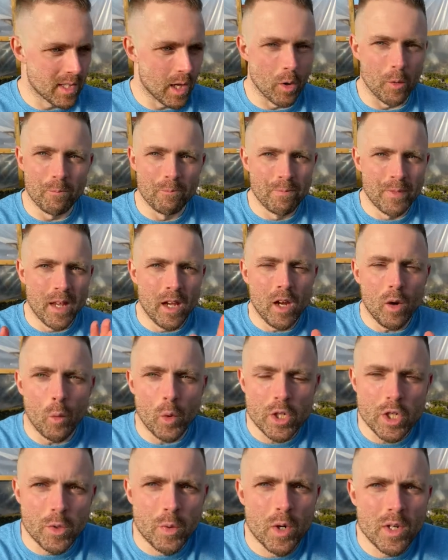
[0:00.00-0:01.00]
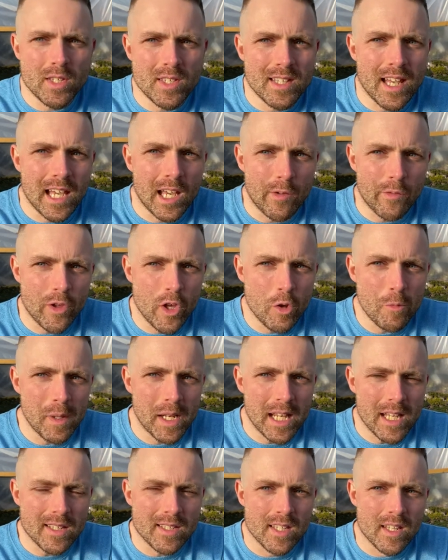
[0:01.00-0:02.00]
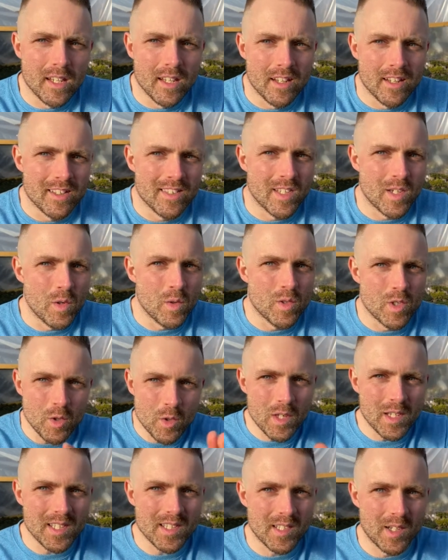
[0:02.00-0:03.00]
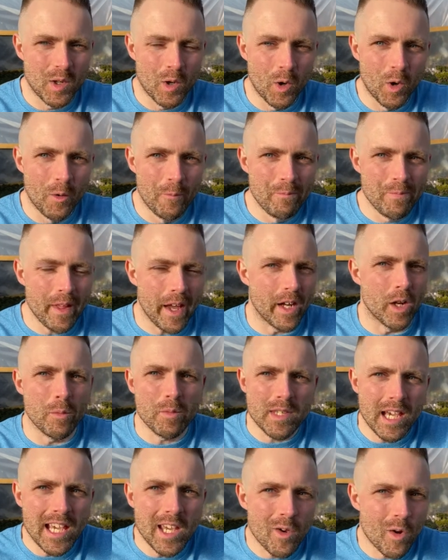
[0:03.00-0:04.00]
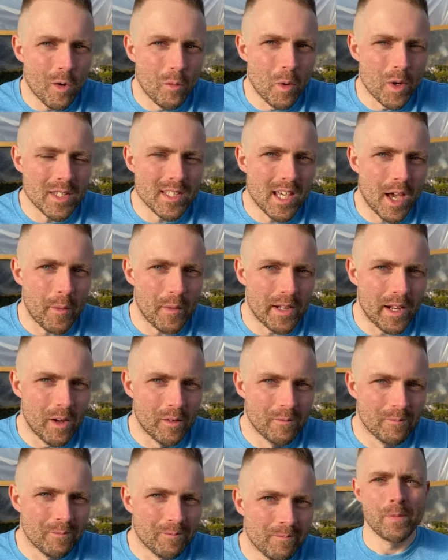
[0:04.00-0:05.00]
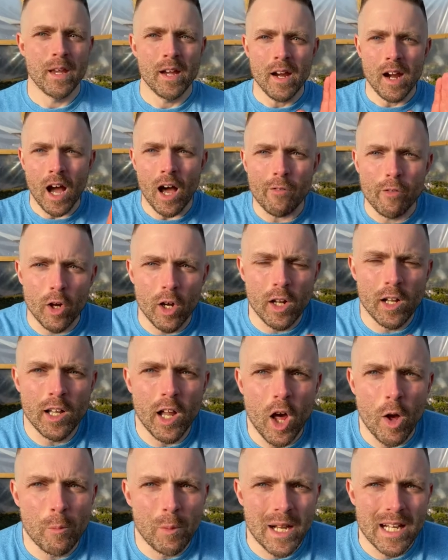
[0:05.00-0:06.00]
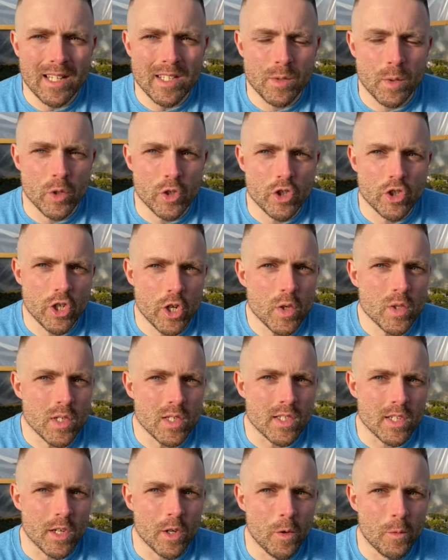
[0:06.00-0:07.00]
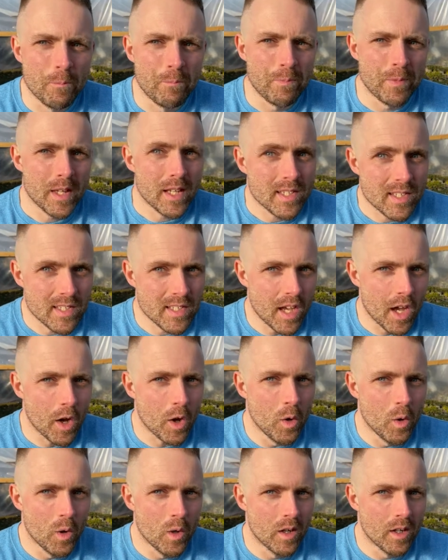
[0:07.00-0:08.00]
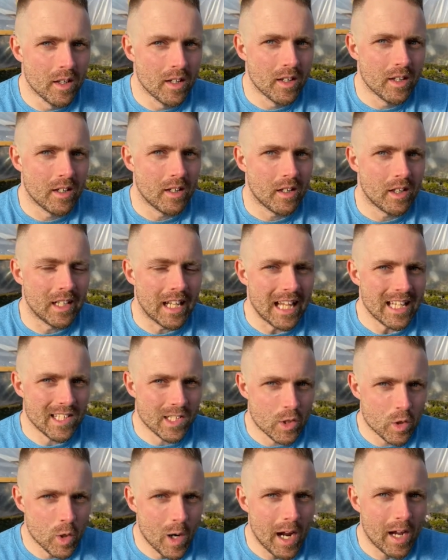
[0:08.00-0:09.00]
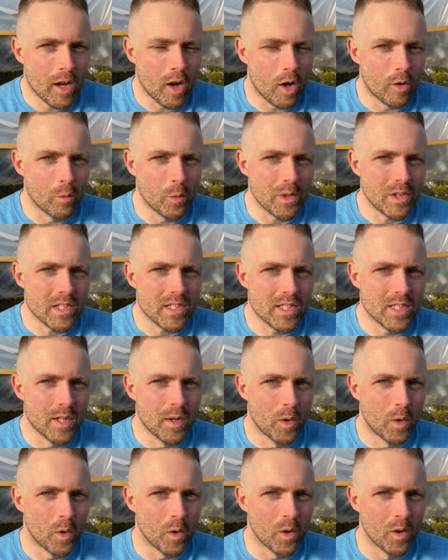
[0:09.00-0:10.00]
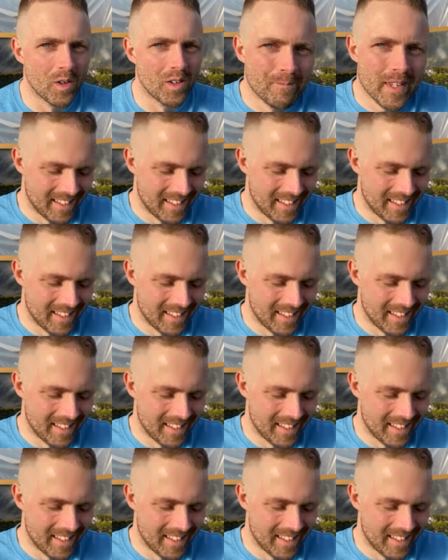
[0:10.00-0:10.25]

So we just wanted to take a few minutes to do this tour and update you on what's going on. I've got a lot of plants to introduce you to, so let's crack on with the tour.